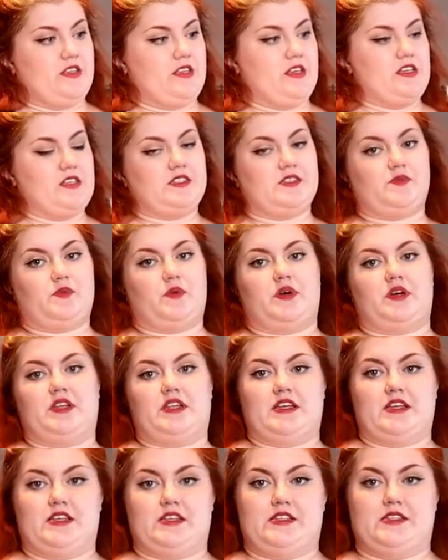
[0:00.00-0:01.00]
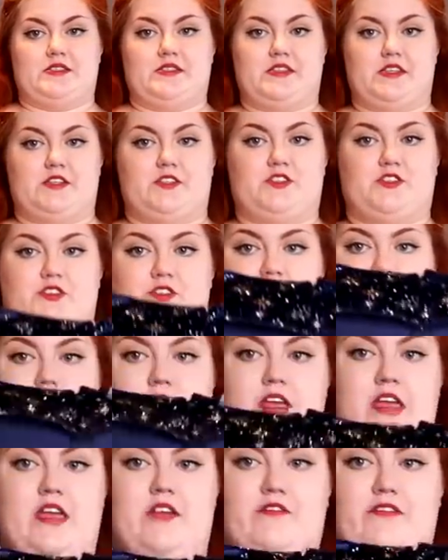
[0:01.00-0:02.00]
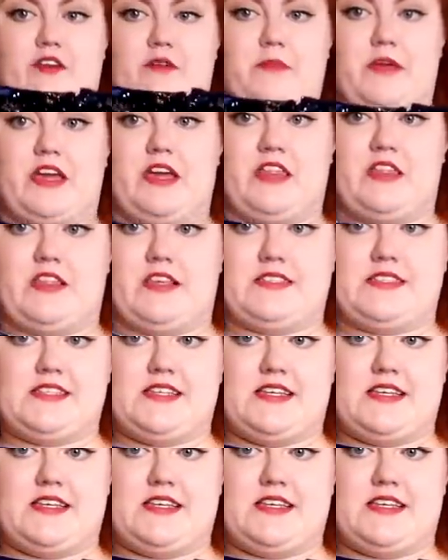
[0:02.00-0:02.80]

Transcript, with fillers: This one is tricky for me. This